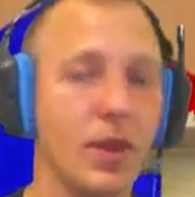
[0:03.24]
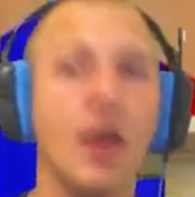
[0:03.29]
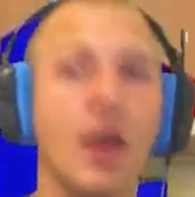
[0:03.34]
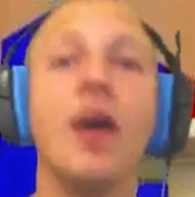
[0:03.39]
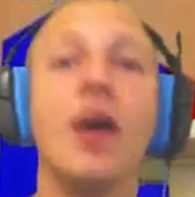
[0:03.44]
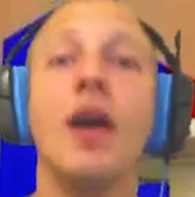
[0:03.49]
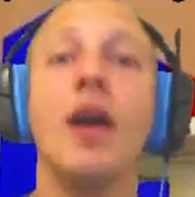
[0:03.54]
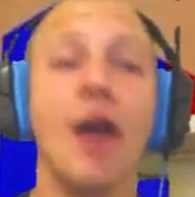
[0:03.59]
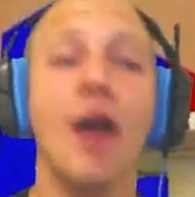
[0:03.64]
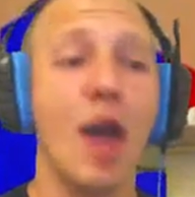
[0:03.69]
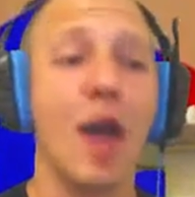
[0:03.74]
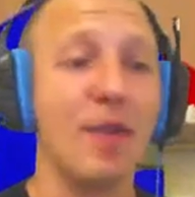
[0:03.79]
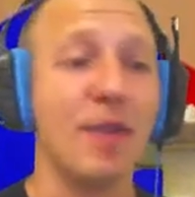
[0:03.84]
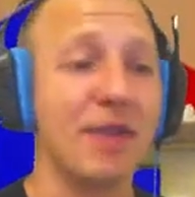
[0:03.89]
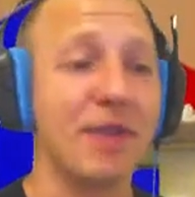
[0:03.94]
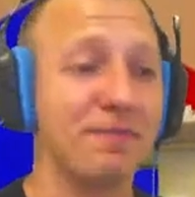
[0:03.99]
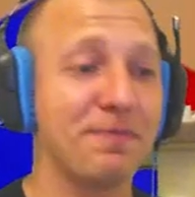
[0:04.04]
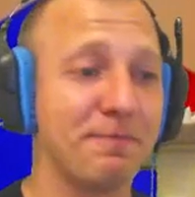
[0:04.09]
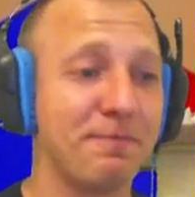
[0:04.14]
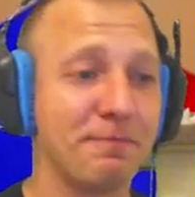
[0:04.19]
Hey man,
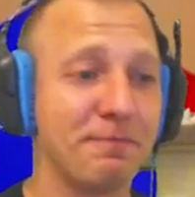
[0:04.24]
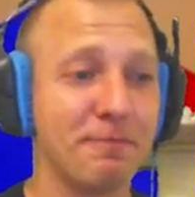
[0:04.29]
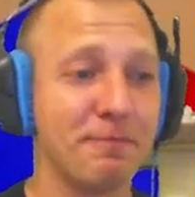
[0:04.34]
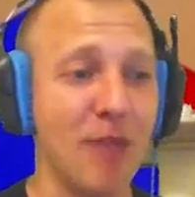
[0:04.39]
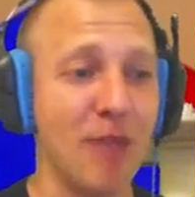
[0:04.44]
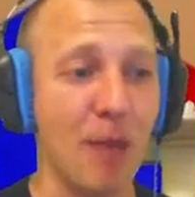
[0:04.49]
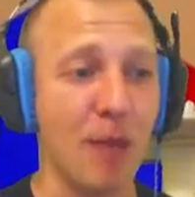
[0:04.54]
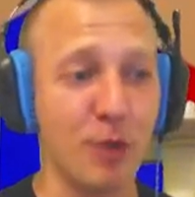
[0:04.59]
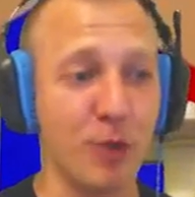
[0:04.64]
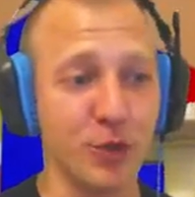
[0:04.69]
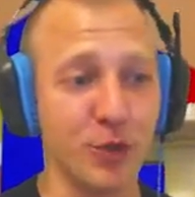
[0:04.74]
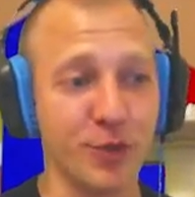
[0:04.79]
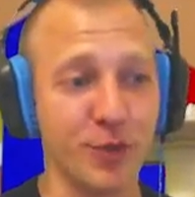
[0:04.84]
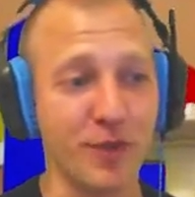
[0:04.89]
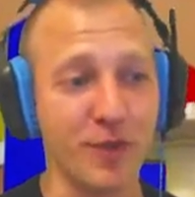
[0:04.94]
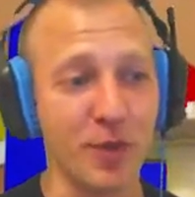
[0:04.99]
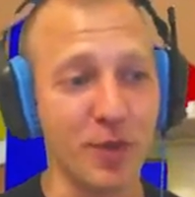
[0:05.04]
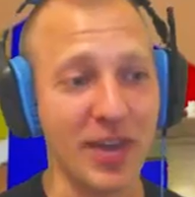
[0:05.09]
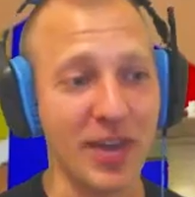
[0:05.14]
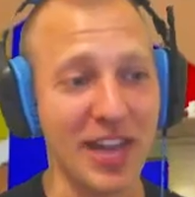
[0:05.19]
I'm Chris with
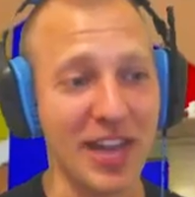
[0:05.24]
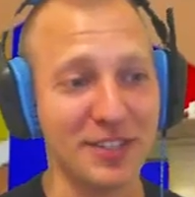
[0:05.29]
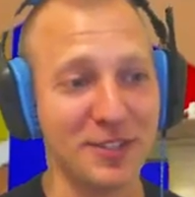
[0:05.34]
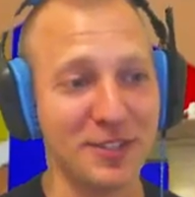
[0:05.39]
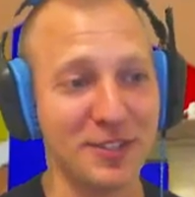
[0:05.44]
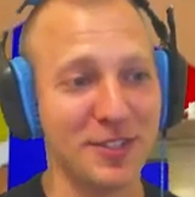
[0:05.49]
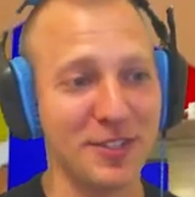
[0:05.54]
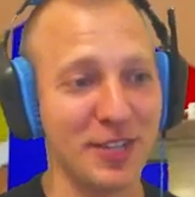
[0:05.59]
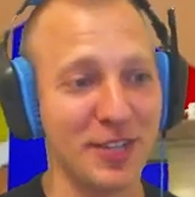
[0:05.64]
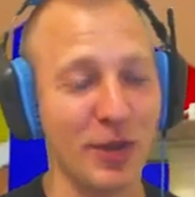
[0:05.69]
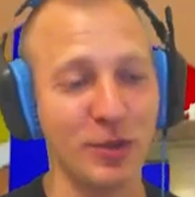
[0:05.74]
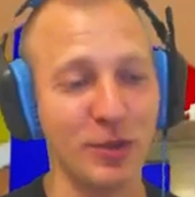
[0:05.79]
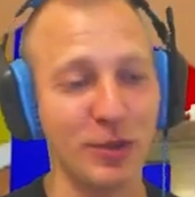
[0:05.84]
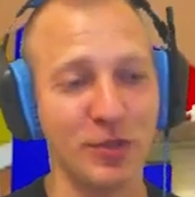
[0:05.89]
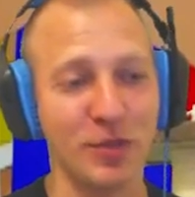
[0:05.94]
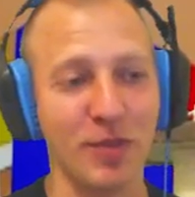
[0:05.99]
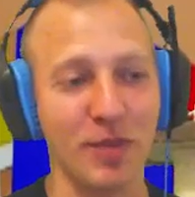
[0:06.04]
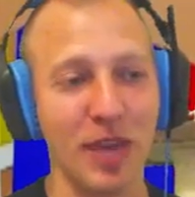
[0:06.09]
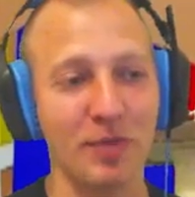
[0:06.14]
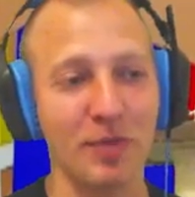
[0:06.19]
Foamcats. Here's some
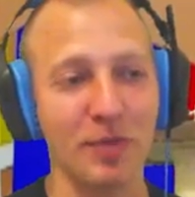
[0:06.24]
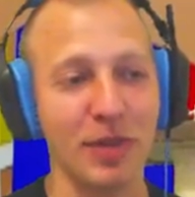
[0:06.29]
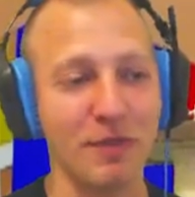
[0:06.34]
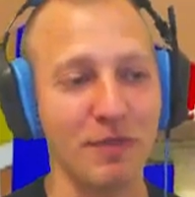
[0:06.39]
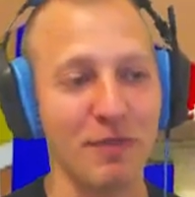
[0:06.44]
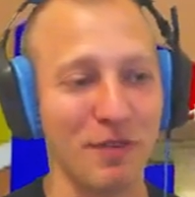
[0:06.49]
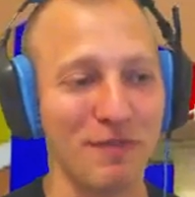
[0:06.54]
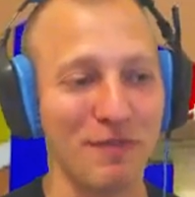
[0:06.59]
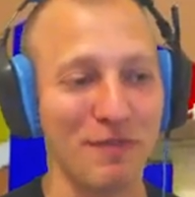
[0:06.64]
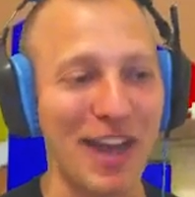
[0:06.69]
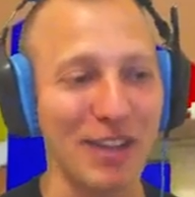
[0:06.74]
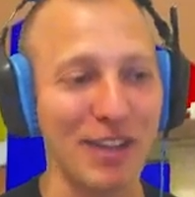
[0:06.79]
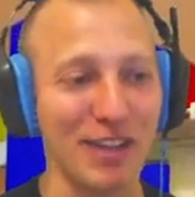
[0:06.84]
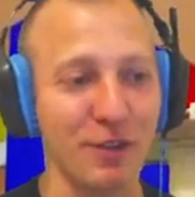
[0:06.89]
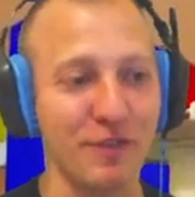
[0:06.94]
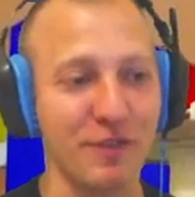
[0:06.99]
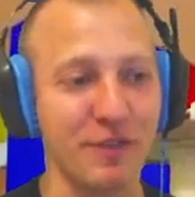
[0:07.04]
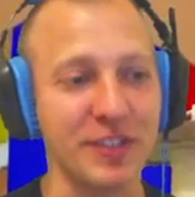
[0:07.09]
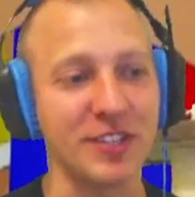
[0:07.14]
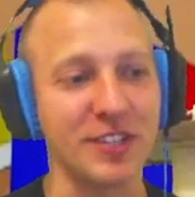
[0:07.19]
gameplay for Fighter
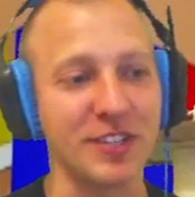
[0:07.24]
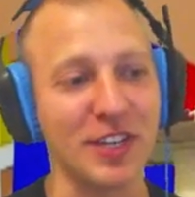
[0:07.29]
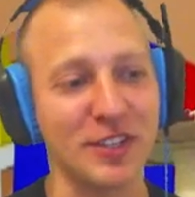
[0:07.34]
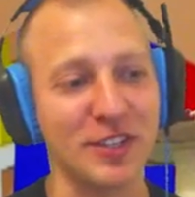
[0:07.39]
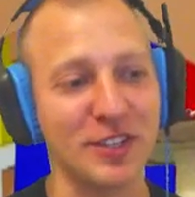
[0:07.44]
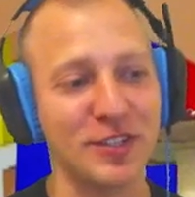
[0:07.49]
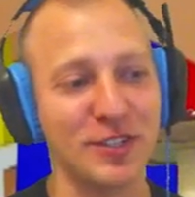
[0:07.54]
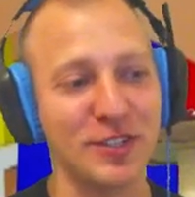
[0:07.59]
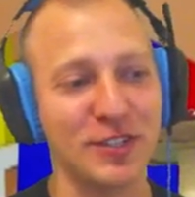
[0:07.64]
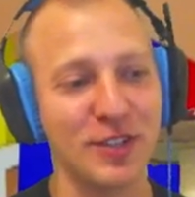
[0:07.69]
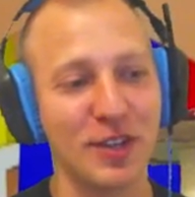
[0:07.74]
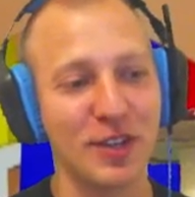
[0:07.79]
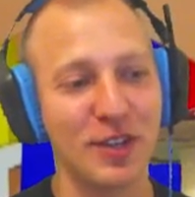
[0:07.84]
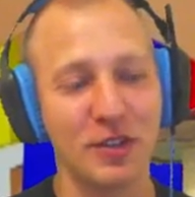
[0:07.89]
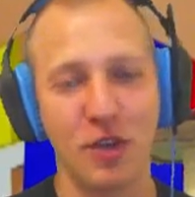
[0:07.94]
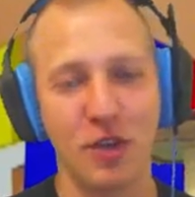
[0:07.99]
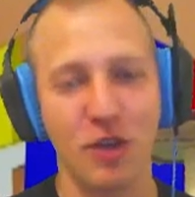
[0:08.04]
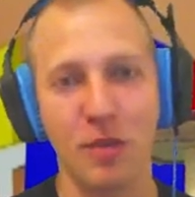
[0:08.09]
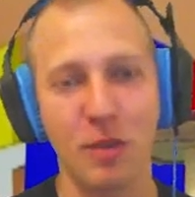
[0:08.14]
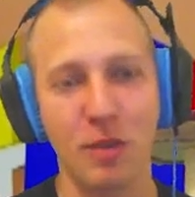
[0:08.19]
Physics.
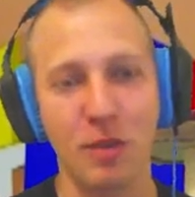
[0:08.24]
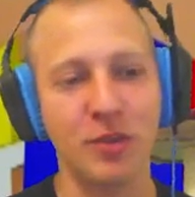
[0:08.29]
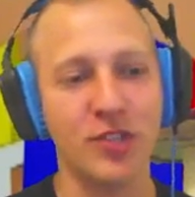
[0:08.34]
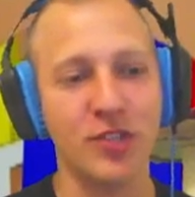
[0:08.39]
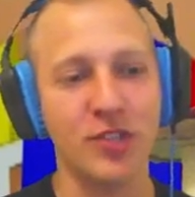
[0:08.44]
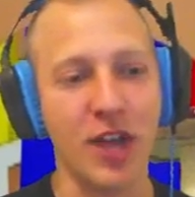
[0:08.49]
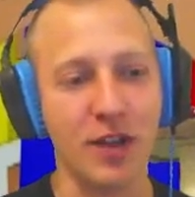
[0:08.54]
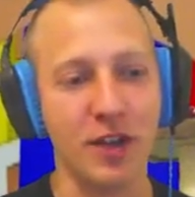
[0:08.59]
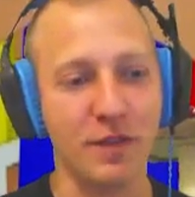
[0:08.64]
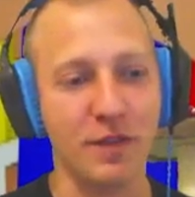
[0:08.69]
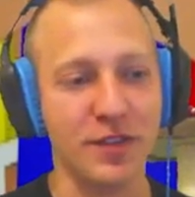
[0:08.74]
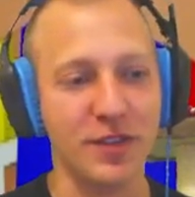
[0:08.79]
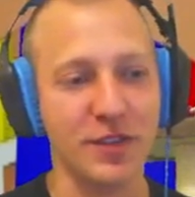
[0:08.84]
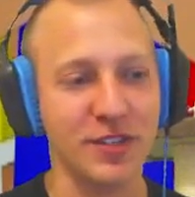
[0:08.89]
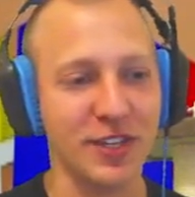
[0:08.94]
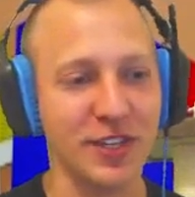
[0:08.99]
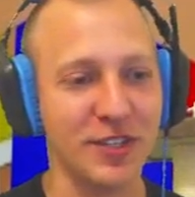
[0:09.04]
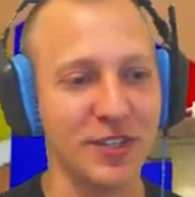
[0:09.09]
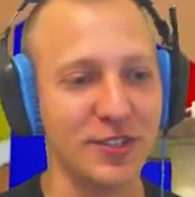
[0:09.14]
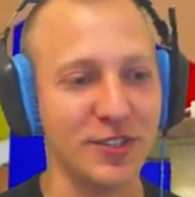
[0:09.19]
Y'all remember Soccer
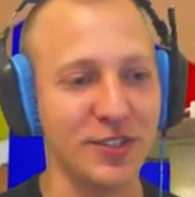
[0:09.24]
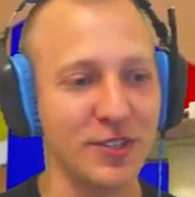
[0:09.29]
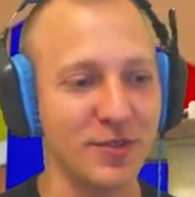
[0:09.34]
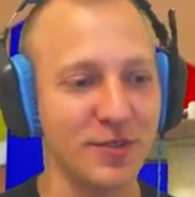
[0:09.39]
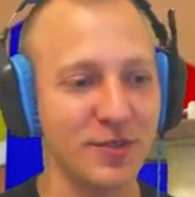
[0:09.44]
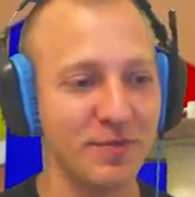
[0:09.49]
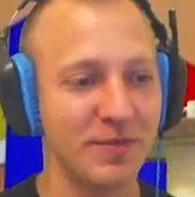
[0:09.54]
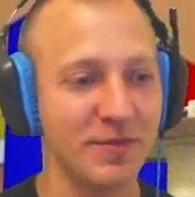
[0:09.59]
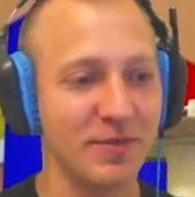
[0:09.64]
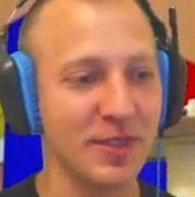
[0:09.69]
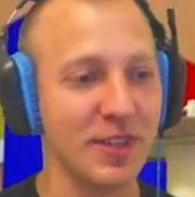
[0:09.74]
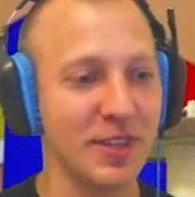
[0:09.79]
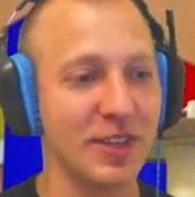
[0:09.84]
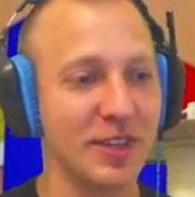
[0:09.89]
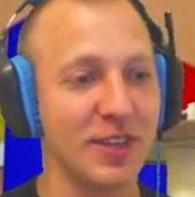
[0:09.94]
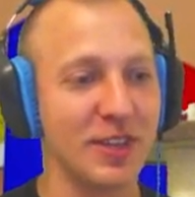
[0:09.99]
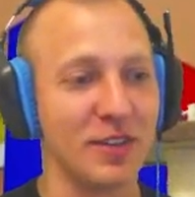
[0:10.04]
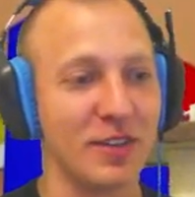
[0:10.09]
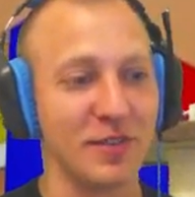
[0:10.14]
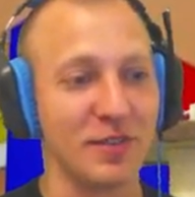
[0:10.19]
Physics?
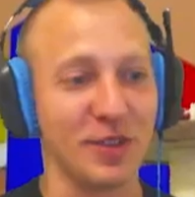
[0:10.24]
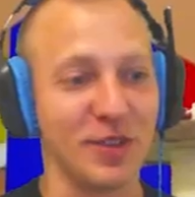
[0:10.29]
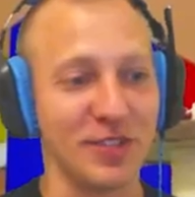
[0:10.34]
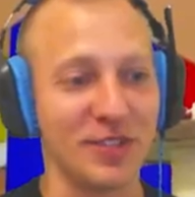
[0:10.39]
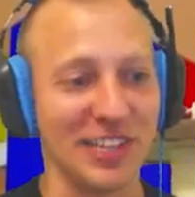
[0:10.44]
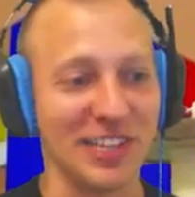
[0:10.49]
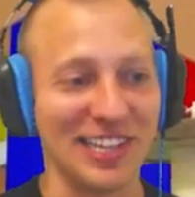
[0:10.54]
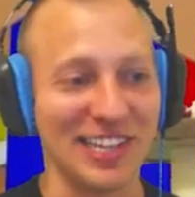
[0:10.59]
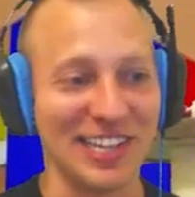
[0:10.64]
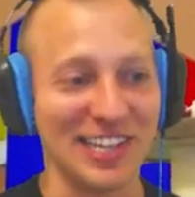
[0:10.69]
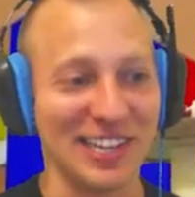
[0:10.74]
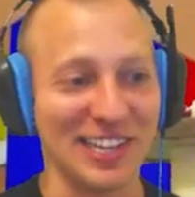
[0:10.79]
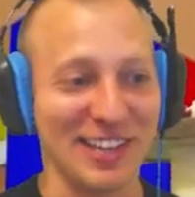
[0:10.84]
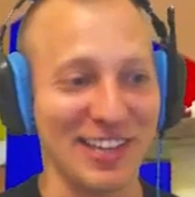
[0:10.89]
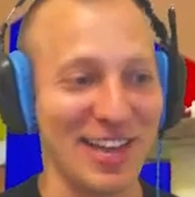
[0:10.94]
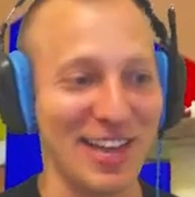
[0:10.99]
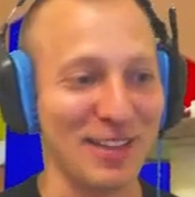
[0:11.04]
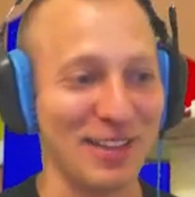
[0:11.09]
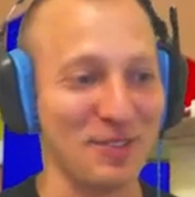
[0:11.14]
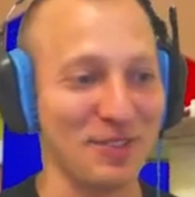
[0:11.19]
Feels a lot like that.